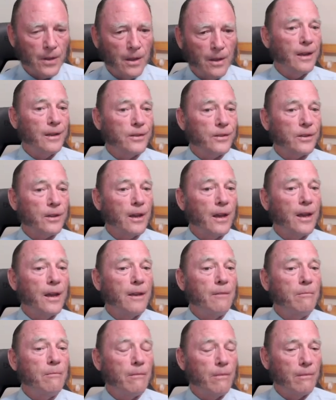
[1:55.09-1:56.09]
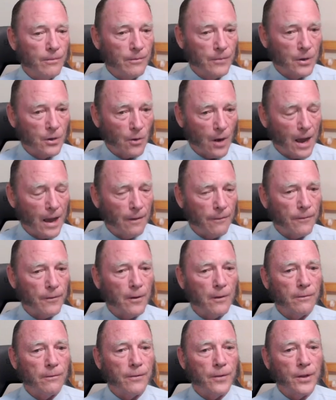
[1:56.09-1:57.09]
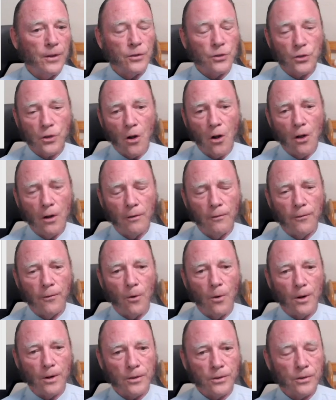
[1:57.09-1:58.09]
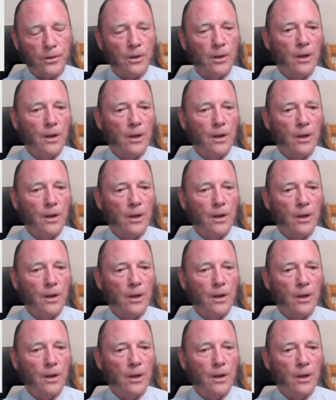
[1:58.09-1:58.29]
is a graph of the strong force,